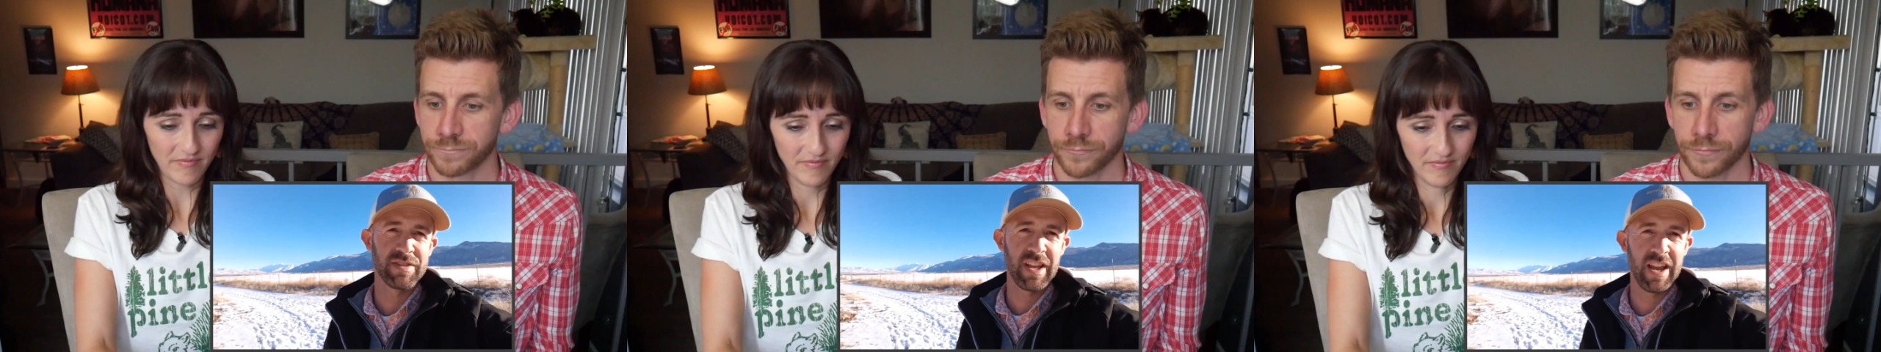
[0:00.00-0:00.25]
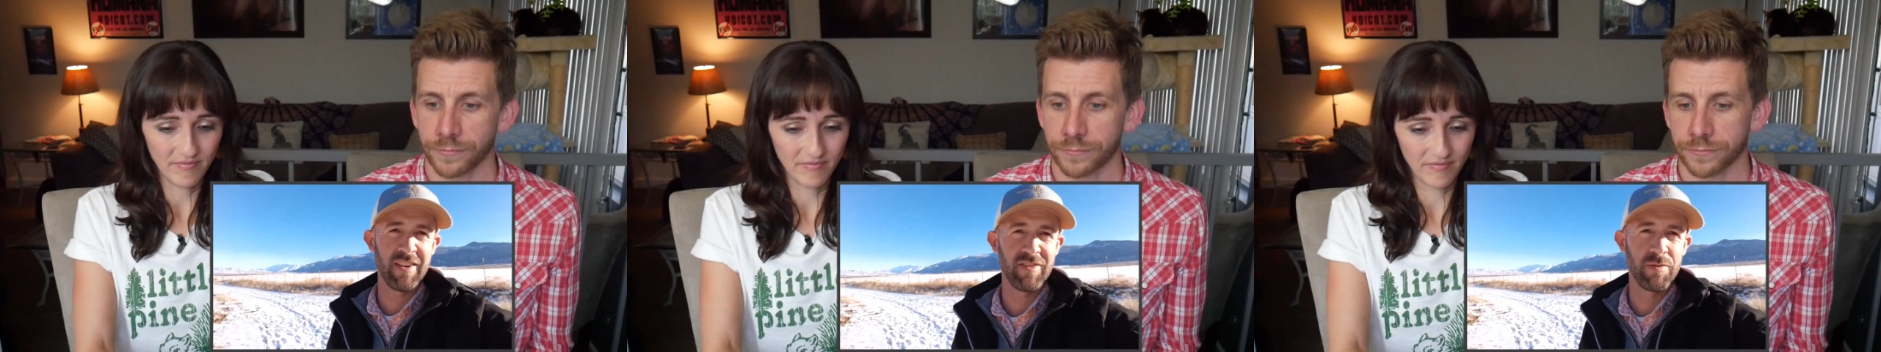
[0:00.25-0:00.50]
Speaker 1: of
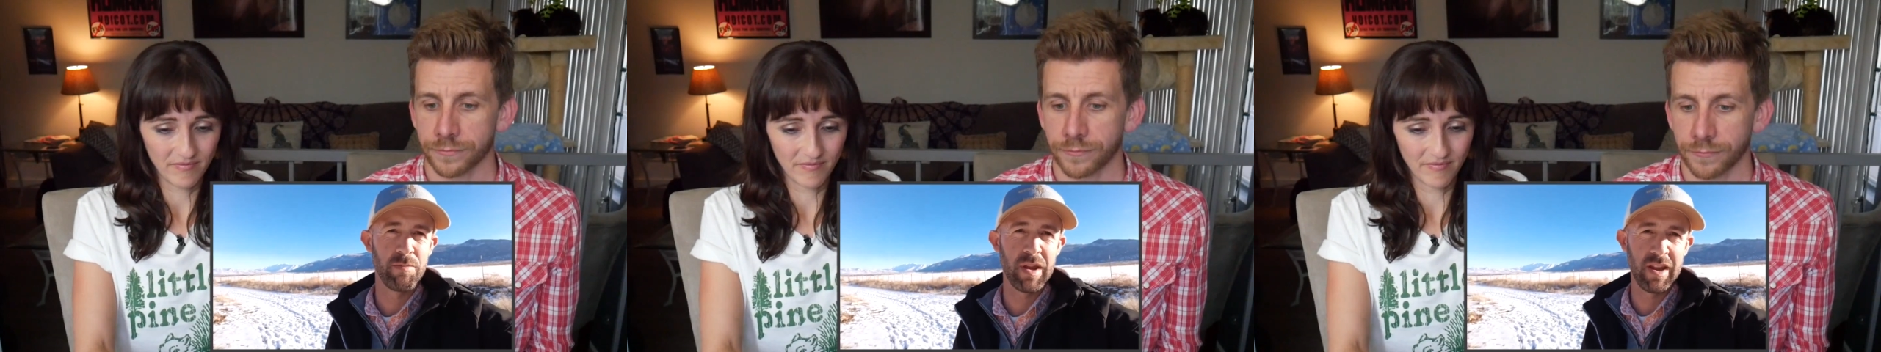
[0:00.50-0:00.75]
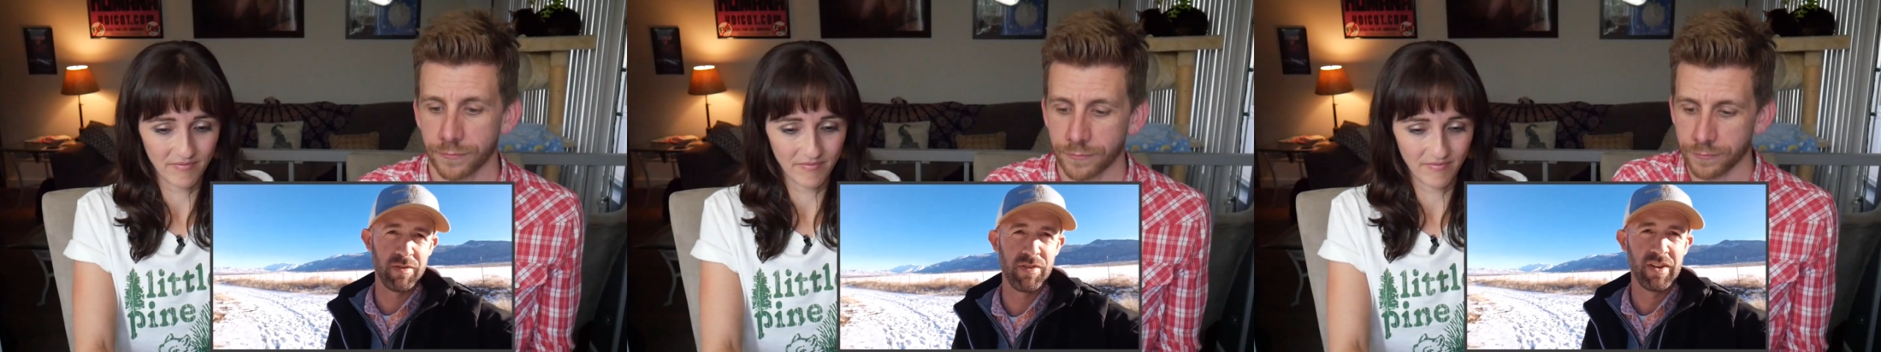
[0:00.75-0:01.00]
saved
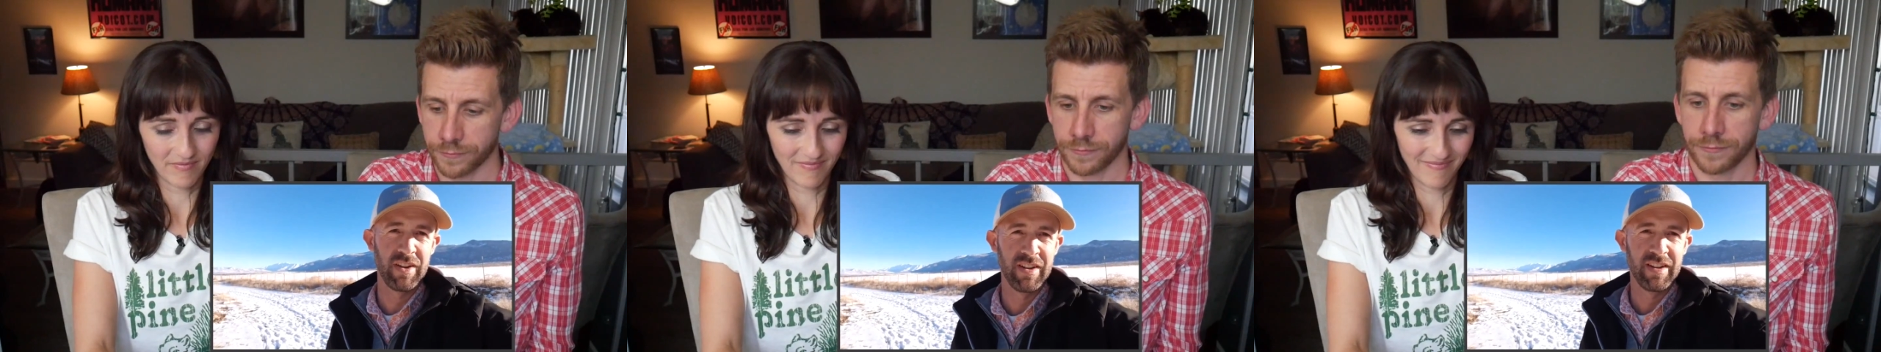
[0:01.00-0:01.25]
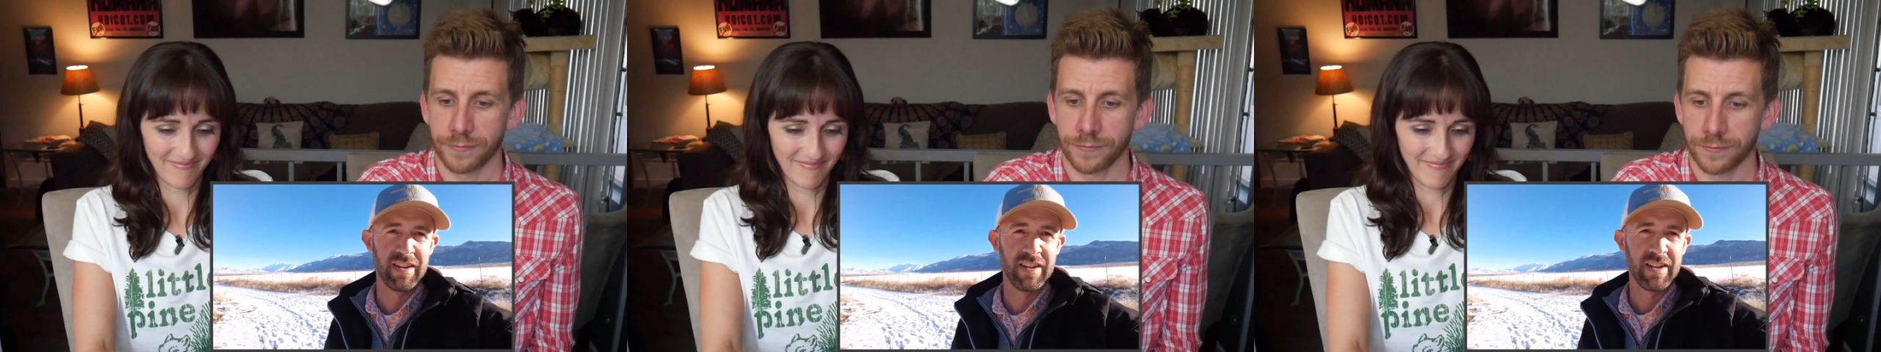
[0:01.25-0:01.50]
beef,
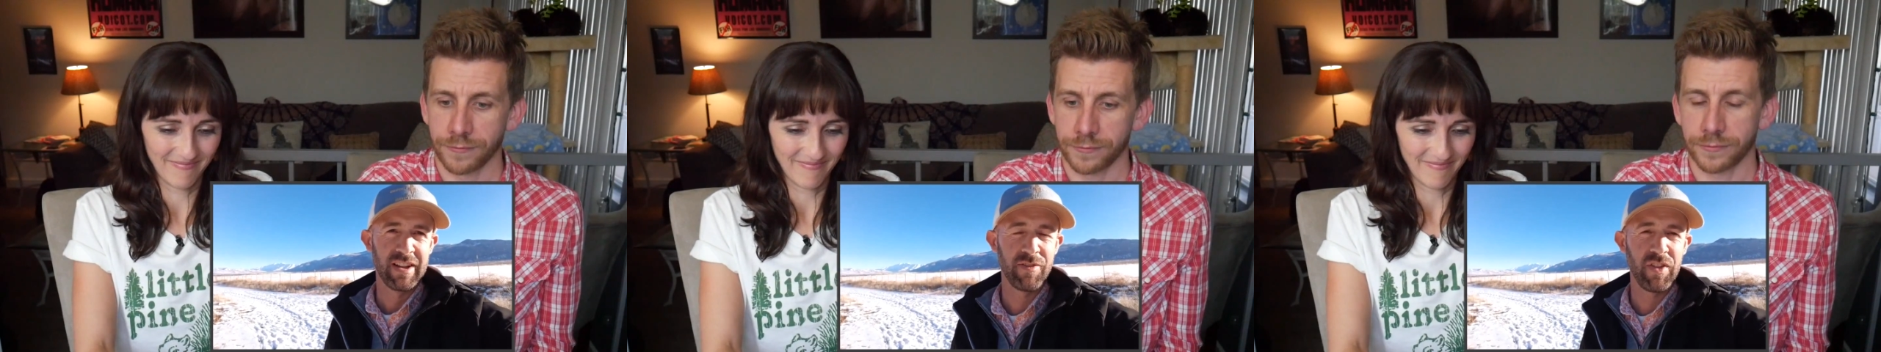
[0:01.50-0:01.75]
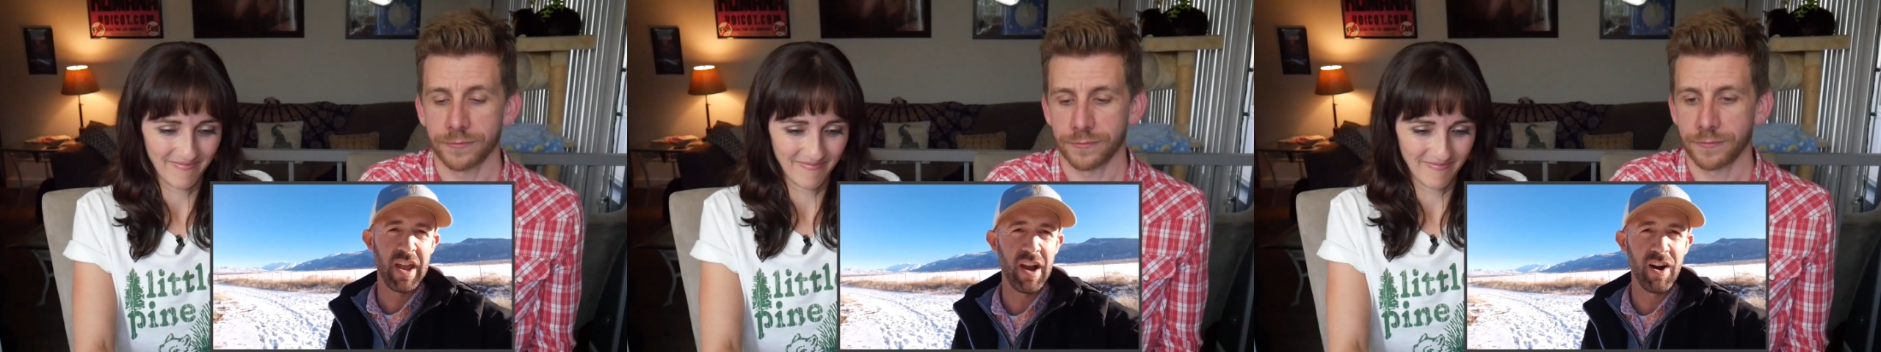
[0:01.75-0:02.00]
if
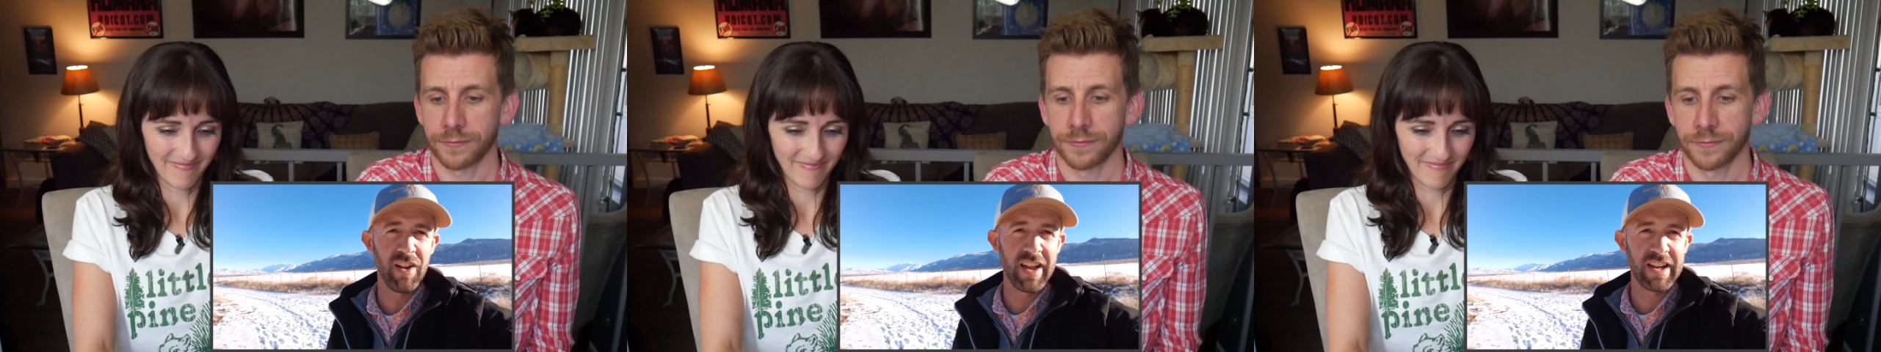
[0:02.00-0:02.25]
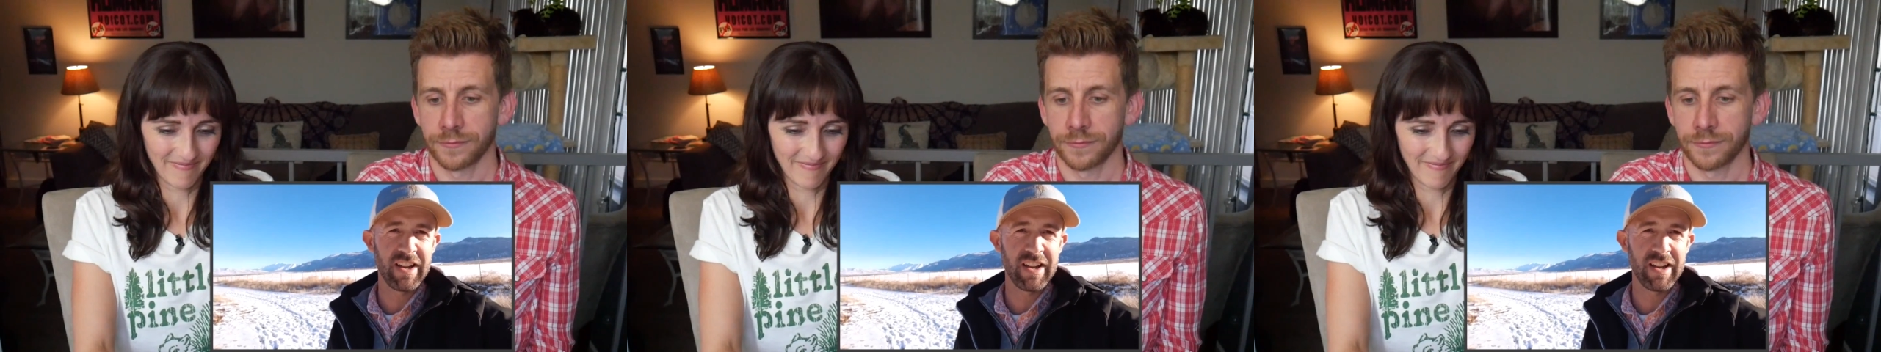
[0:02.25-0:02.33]
they all